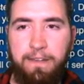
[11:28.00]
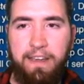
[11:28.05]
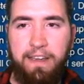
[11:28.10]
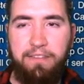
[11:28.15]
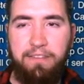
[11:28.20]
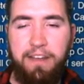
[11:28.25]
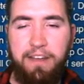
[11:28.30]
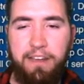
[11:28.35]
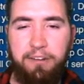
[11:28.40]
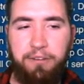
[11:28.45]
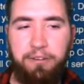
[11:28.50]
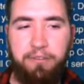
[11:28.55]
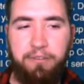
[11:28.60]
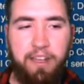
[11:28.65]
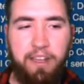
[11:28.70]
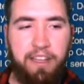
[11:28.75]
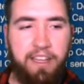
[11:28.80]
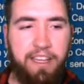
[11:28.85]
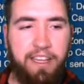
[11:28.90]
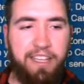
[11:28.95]
We have
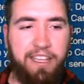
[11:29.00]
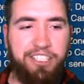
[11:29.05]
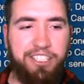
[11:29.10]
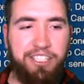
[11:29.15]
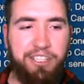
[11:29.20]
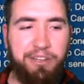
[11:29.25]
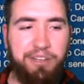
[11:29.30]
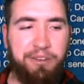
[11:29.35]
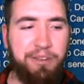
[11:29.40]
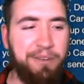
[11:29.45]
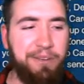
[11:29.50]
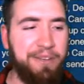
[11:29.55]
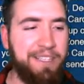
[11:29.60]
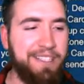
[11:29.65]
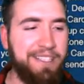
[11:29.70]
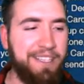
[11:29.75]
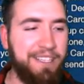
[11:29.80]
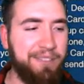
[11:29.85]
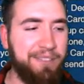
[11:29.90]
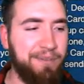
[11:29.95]
Necrovalley against Shiranui,
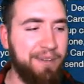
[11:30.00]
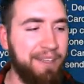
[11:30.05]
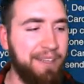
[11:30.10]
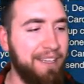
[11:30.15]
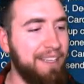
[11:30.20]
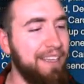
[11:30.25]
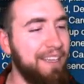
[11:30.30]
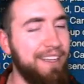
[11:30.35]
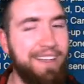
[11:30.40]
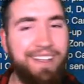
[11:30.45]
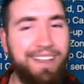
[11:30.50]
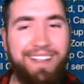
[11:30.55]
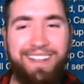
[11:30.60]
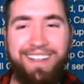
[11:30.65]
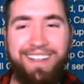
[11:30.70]
so that's really good.